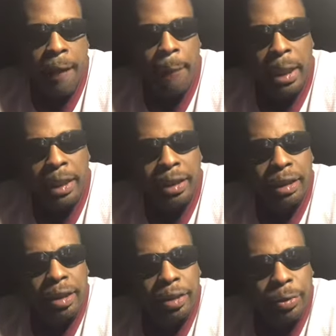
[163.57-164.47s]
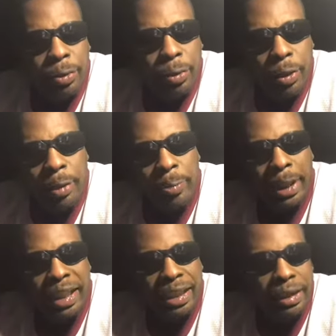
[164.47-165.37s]
But I think the Duke
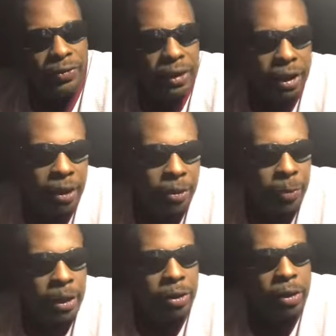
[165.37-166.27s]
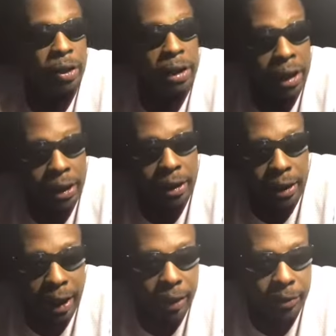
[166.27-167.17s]
quarterback has 53
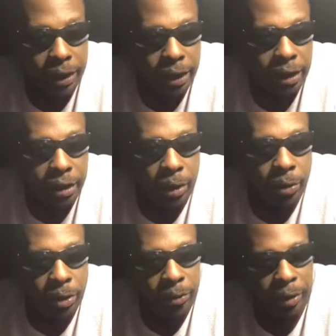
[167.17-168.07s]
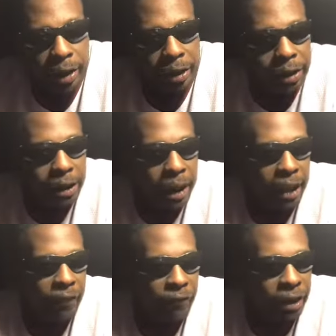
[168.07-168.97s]
touchdowns in his whole career, and this guy
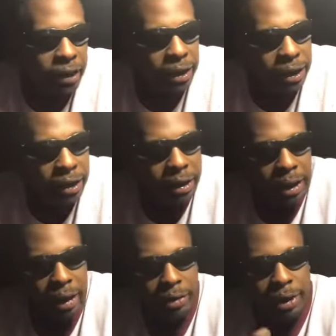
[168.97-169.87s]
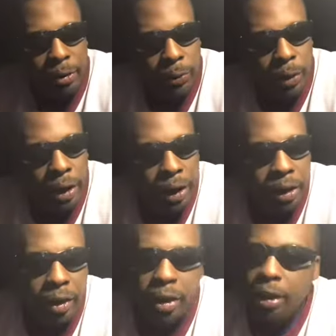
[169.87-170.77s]
has 50 touchdowns in 1 year.